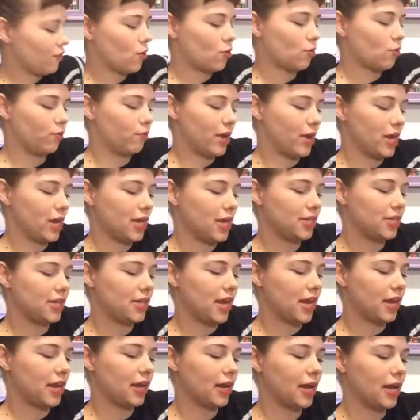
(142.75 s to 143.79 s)
already
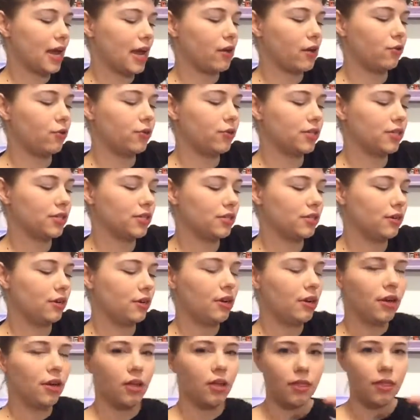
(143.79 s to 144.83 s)
taken out
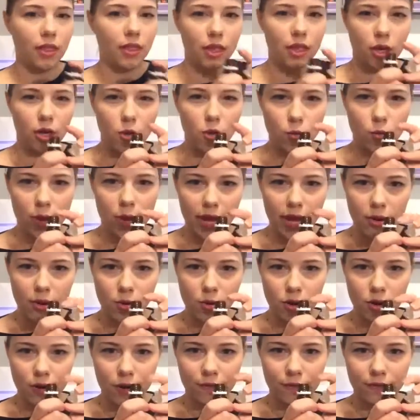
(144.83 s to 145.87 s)
the little white
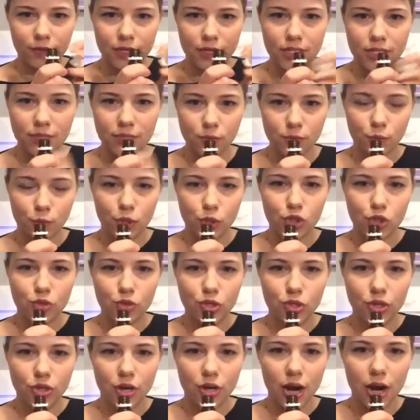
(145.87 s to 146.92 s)
orifice
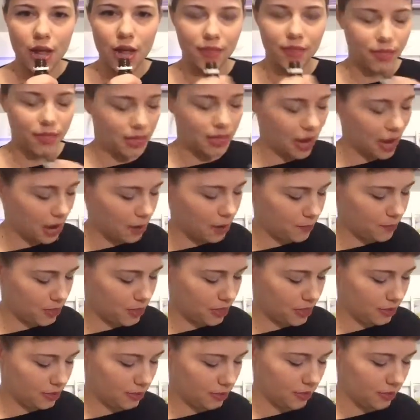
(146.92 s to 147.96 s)
reducer on the
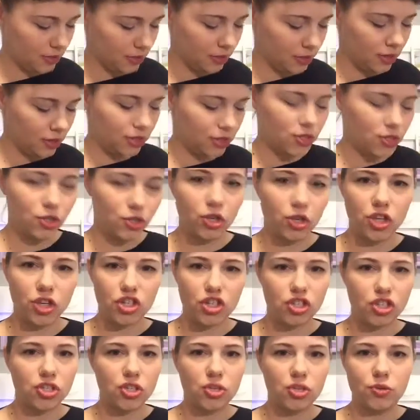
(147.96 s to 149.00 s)
tops. So you can
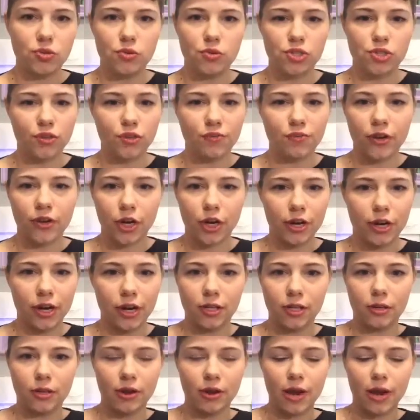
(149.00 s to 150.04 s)
just use your
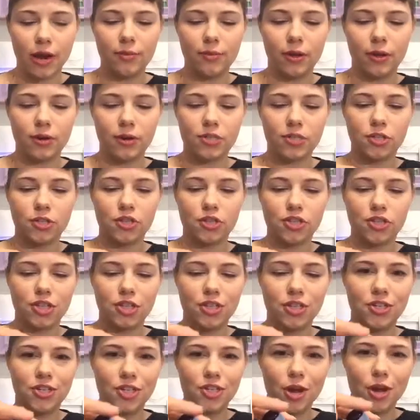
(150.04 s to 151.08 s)
fingernail to grab those and you just
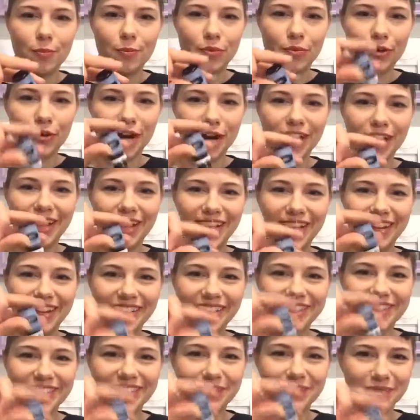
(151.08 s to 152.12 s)
dump it right in.
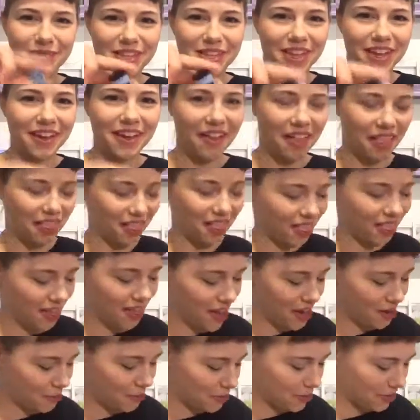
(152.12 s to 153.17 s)
Seems like a
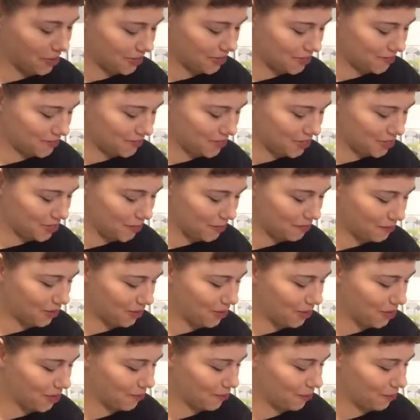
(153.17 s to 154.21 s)
lot of oil to be dumping
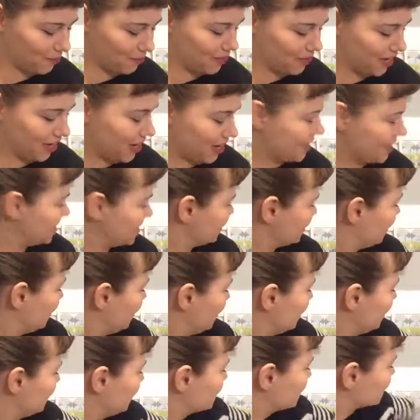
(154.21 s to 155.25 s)
all in one place.
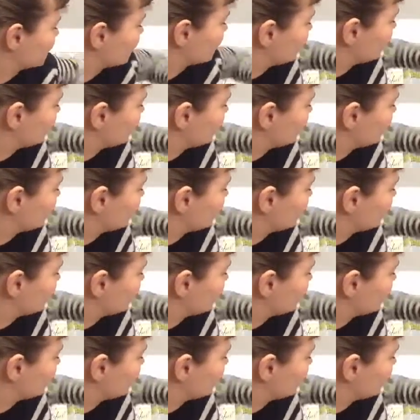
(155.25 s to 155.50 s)
So